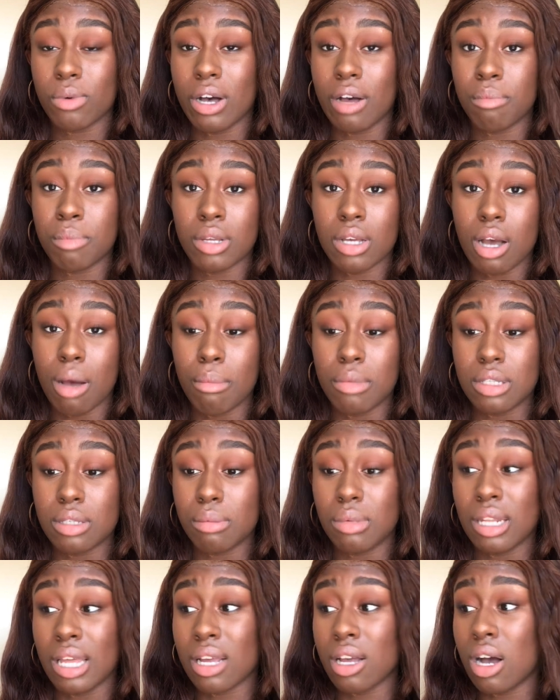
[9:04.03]
have been coming to
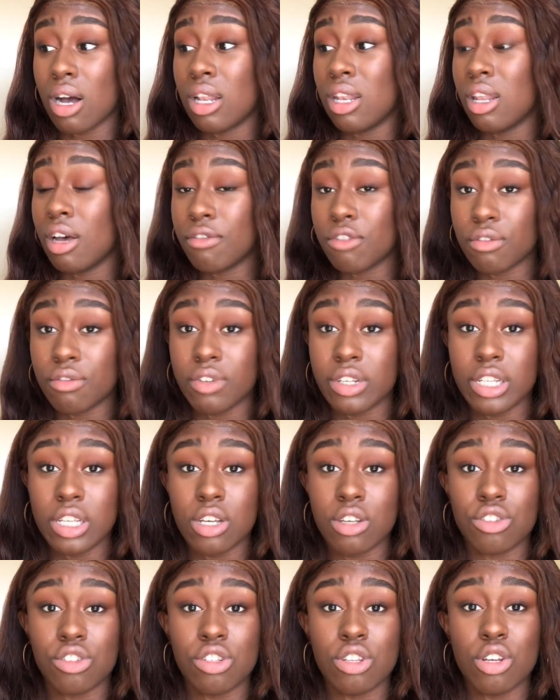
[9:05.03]
me like, I love your
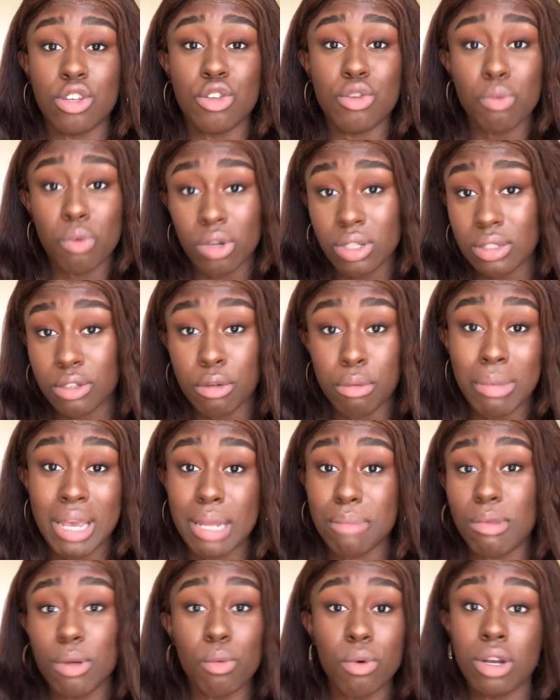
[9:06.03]
videos, you know, you
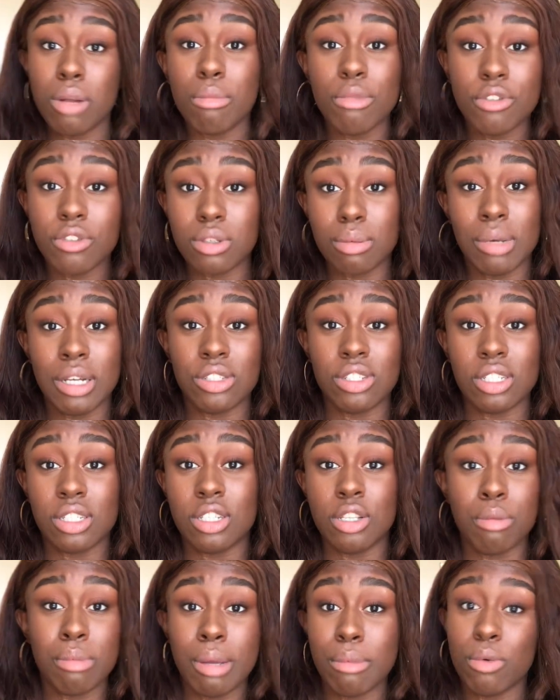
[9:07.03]
made me want to move to
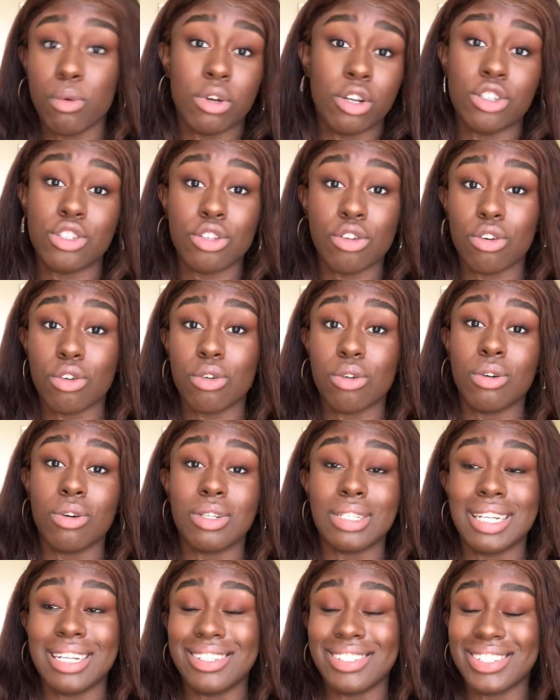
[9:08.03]
Manchester, you made me want to do your
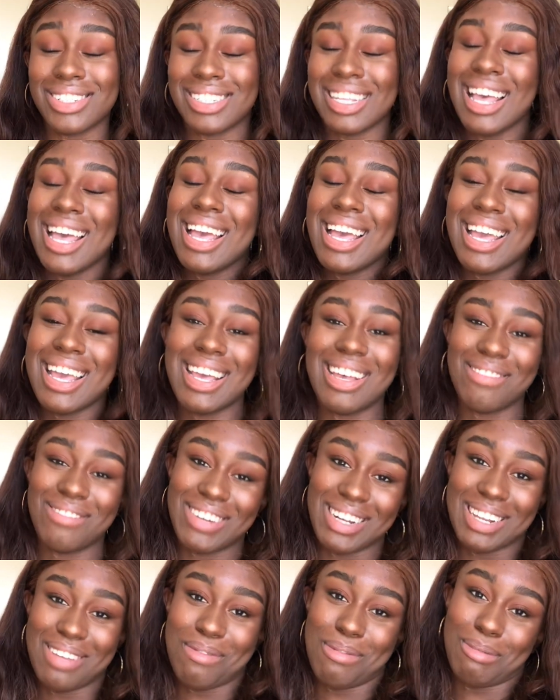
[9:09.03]
course, and it's just, it
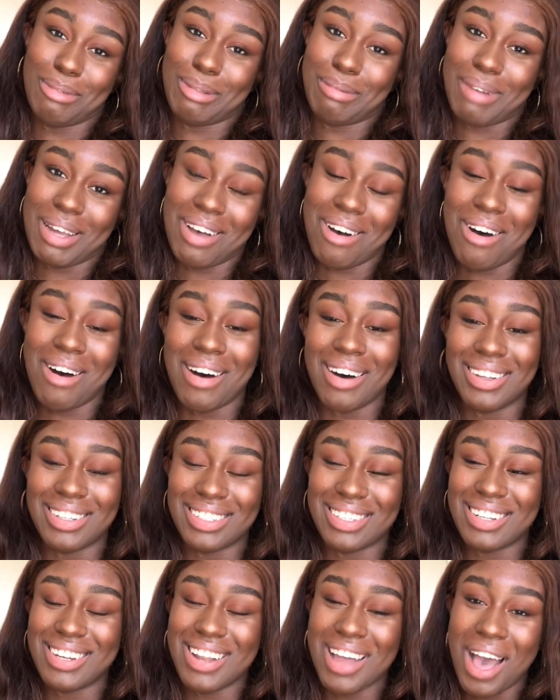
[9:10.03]
really warms my heart.
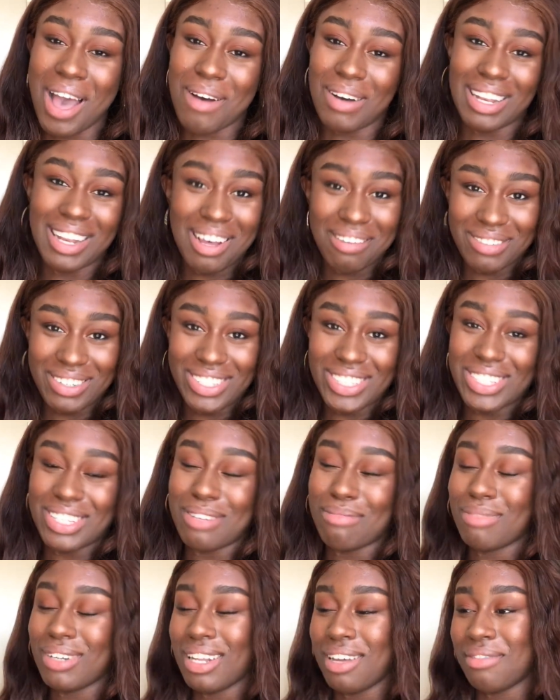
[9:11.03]
So no, I love
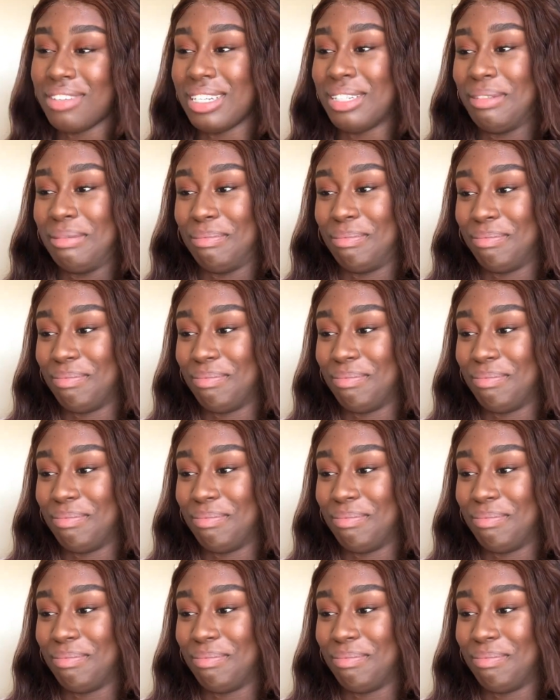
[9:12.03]
YouTube, love it.